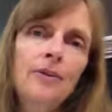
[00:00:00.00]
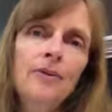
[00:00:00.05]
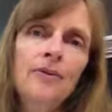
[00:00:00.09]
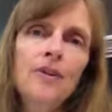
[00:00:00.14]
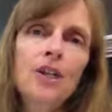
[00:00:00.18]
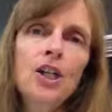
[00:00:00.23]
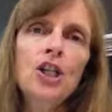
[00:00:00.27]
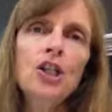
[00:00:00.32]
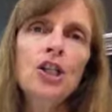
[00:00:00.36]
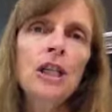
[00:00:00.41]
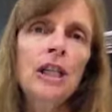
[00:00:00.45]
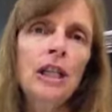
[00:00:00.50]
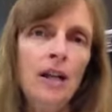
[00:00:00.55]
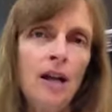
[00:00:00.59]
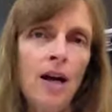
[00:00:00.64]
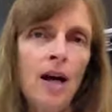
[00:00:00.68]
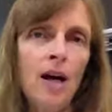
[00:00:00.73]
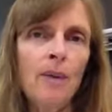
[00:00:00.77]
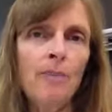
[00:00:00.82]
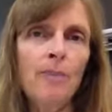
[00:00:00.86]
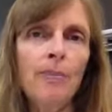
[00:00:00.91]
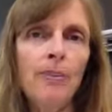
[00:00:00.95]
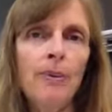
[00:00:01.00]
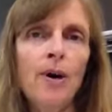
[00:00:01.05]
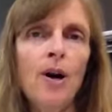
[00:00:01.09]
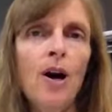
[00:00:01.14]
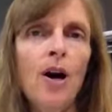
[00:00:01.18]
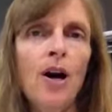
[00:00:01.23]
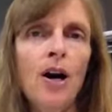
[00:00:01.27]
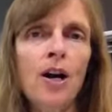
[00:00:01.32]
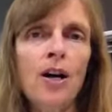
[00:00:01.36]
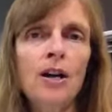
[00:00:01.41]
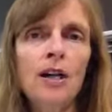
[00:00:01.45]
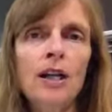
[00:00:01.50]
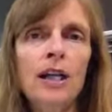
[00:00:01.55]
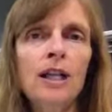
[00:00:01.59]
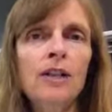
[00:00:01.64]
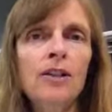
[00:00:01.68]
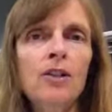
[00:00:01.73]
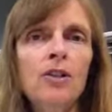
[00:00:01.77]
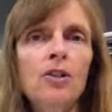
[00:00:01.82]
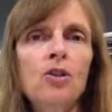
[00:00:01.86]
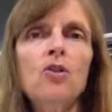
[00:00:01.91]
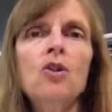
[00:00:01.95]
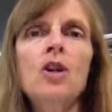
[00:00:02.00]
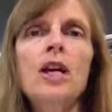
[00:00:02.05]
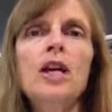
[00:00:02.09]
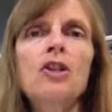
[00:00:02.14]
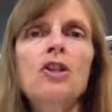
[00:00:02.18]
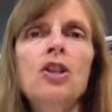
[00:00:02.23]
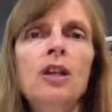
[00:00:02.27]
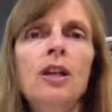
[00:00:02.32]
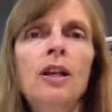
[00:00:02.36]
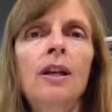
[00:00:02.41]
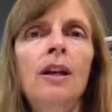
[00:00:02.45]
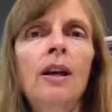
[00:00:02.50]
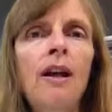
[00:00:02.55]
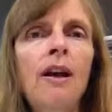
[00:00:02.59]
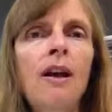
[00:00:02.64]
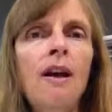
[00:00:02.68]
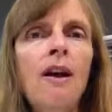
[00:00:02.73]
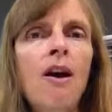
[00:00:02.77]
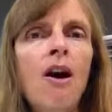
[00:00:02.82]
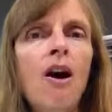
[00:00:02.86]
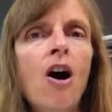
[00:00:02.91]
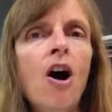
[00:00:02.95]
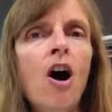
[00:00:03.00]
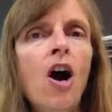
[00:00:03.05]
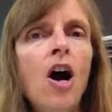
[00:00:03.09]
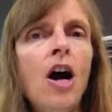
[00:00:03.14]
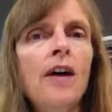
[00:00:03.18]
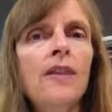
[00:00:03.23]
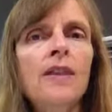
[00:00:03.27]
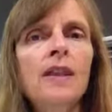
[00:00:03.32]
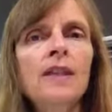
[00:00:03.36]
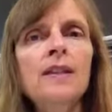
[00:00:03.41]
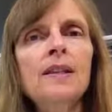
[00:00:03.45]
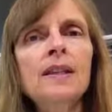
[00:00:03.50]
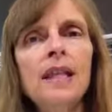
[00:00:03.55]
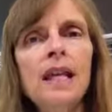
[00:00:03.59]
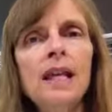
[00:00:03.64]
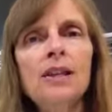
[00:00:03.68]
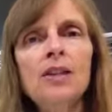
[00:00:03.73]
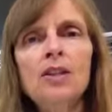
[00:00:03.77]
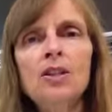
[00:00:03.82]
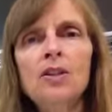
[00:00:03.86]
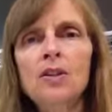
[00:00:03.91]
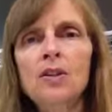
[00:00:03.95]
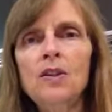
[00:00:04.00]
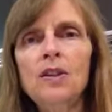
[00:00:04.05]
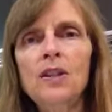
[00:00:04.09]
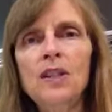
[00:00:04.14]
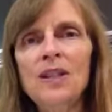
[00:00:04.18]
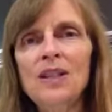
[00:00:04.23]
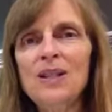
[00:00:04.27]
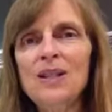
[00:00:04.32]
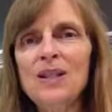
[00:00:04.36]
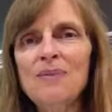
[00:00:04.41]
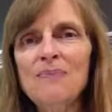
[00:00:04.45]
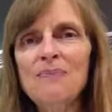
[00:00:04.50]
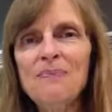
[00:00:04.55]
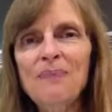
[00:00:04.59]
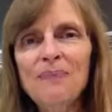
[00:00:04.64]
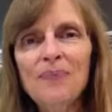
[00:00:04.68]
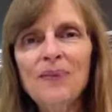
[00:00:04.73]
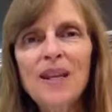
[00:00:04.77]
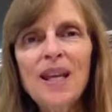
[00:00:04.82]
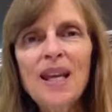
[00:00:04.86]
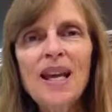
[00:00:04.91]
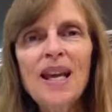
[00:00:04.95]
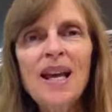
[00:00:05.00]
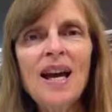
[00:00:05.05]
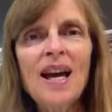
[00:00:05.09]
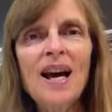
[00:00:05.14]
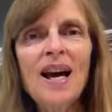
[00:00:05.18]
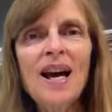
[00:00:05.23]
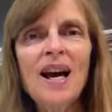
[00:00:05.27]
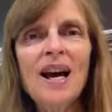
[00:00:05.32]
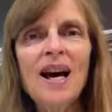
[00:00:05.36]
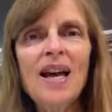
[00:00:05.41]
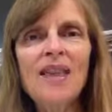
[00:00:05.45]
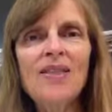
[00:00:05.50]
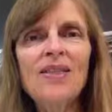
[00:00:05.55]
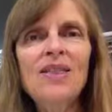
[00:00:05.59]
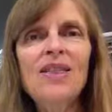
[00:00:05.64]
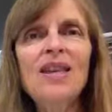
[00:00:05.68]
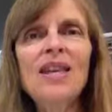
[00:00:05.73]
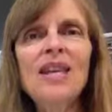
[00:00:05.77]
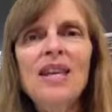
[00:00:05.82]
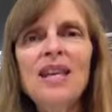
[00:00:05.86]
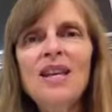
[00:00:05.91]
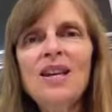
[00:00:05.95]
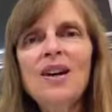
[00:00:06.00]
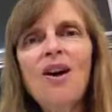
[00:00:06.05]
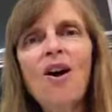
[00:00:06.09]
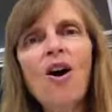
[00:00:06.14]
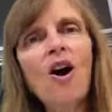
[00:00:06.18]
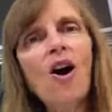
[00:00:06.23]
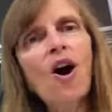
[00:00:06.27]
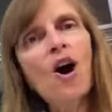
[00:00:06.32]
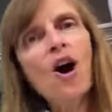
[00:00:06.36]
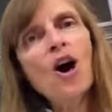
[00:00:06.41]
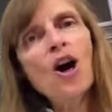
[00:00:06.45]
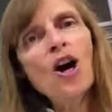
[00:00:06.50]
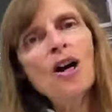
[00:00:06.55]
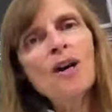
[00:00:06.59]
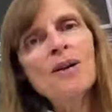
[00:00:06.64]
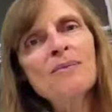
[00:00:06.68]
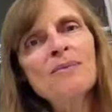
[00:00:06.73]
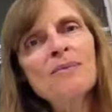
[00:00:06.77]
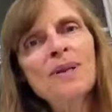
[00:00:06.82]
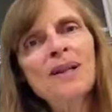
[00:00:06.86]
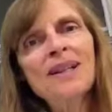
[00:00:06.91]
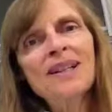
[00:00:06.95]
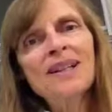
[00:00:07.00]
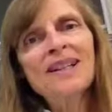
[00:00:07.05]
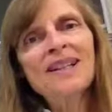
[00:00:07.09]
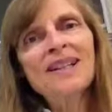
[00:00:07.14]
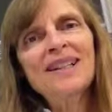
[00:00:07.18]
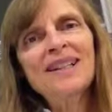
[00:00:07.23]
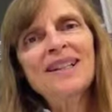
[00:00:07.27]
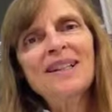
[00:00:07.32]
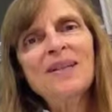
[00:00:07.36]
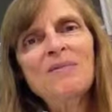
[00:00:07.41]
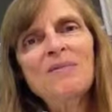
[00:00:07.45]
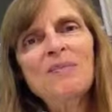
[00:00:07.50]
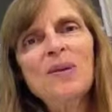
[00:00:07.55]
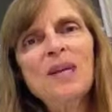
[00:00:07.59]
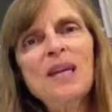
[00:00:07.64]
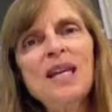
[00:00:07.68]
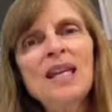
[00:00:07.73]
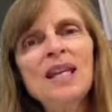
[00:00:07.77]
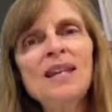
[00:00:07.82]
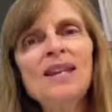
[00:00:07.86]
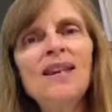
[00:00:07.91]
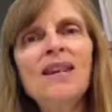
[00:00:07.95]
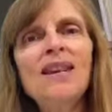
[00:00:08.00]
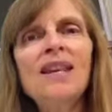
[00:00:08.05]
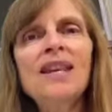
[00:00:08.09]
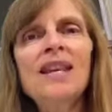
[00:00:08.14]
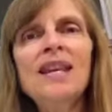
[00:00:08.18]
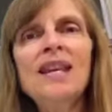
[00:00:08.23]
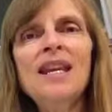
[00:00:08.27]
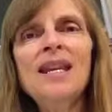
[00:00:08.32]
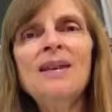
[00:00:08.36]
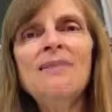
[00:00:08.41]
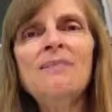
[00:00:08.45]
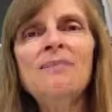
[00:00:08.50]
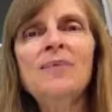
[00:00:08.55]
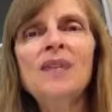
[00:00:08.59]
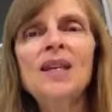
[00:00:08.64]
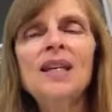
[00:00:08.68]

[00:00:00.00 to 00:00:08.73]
finishing up our illustration on the skeletal system. The arm being the